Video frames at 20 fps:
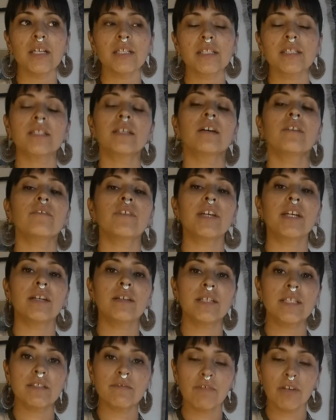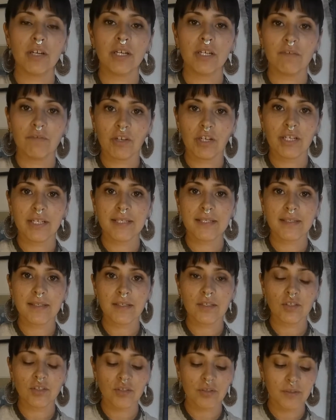Self-care is very, very
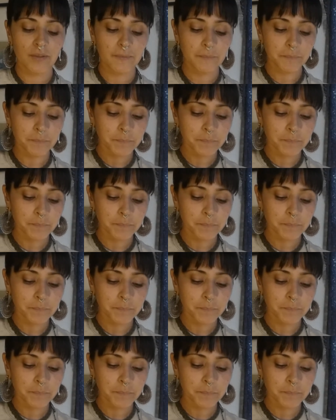essential.